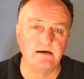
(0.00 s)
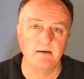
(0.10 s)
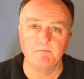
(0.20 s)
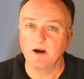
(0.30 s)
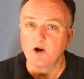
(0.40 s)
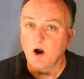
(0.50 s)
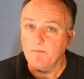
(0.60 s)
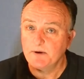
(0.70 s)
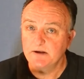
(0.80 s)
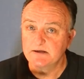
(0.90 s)
And by
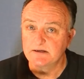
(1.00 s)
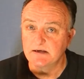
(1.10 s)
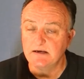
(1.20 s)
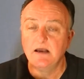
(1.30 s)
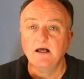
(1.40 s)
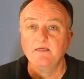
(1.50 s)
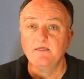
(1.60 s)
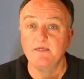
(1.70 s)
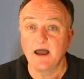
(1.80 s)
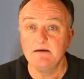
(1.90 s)
competency,
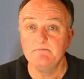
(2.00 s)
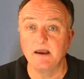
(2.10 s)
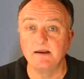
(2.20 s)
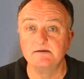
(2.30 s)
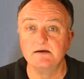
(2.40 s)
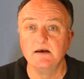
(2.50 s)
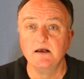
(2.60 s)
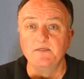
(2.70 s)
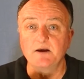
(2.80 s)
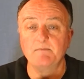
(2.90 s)
they meant
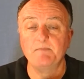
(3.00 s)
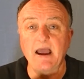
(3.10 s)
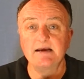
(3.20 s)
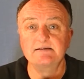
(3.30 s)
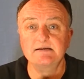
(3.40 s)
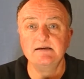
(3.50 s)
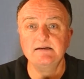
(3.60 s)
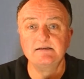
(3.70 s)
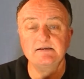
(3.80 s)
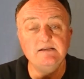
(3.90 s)
the capacity
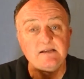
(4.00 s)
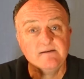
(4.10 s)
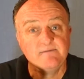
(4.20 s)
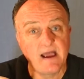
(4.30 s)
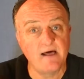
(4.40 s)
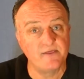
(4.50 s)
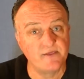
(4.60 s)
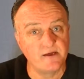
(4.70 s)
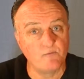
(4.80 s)
to live out